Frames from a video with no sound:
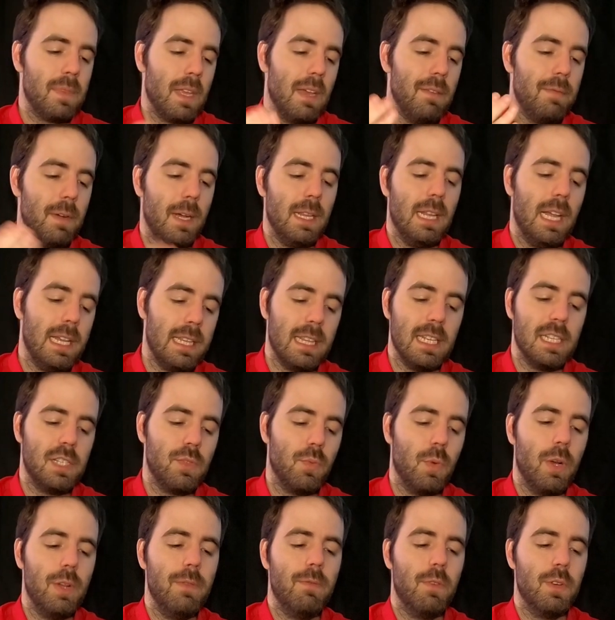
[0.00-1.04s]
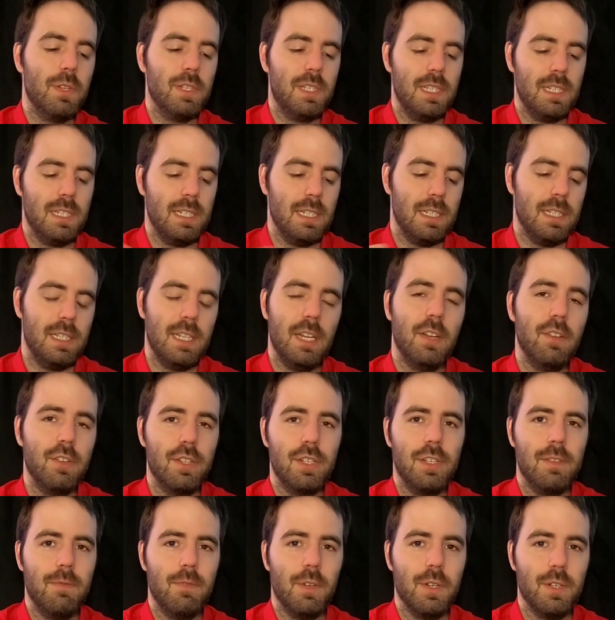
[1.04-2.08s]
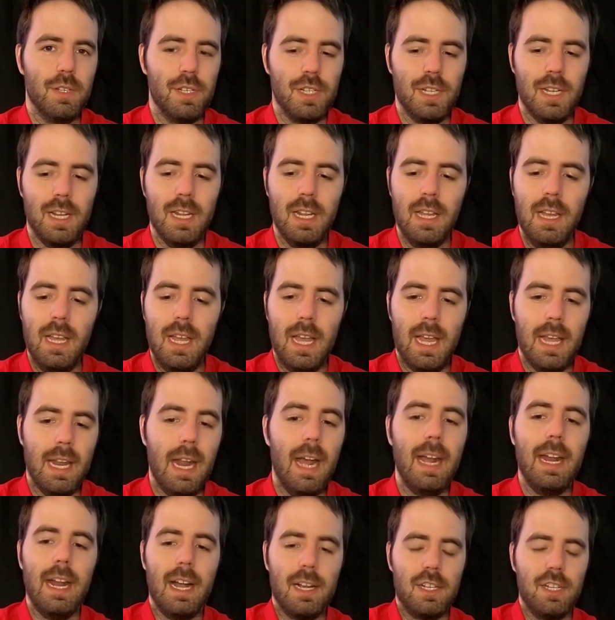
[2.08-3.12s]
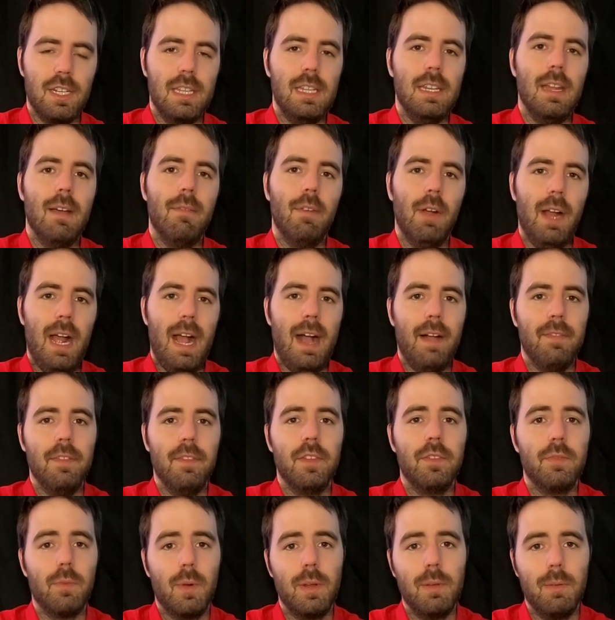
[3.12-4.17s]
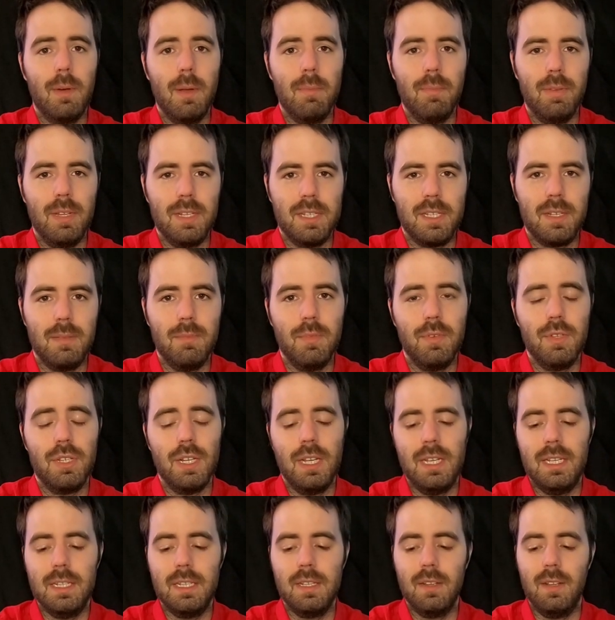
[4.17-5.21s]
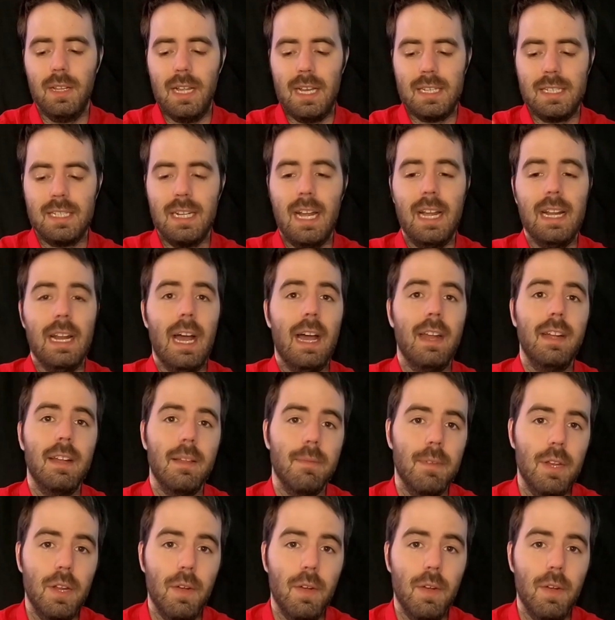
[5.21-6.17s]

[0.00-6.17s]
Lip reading: if I like this one versus the Synergy version. And I had actually never had the 21 plus kombucha until last night. I didn't even